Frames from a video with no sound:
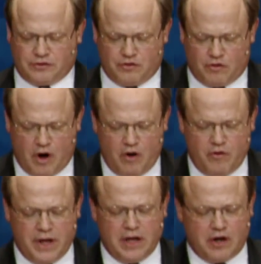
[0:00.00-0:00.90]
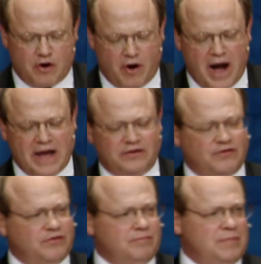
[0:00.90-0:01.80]
growing
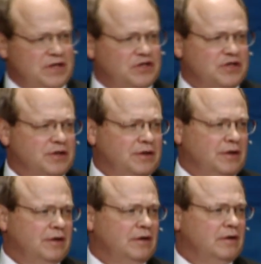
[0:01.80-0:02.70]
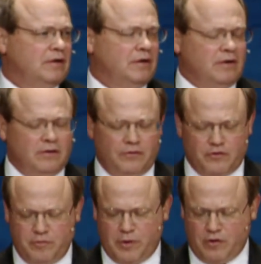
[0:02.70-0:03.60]
Christ's mission
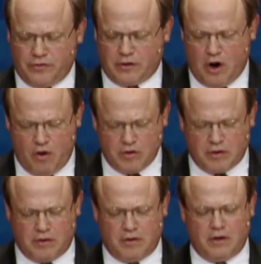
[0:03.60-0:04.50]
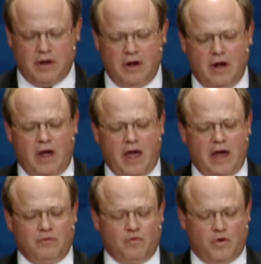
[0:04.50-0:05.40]
through both local
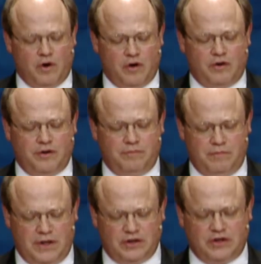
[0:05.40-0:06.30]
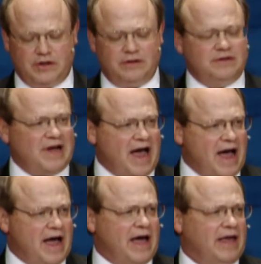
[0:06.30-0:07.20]
and world mission
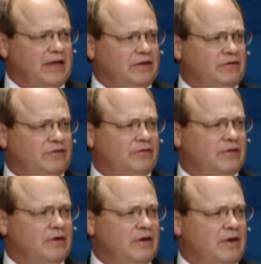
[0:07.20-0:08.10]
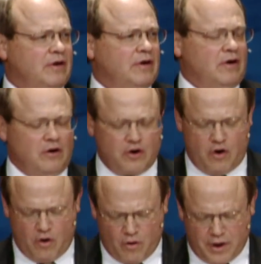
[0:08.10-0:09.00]
tithes
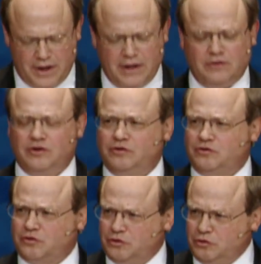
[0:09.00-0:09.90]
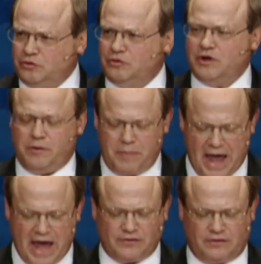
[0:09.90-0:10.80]
according to true
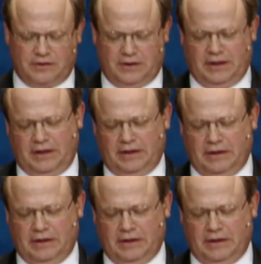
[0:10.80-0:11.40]
capacity.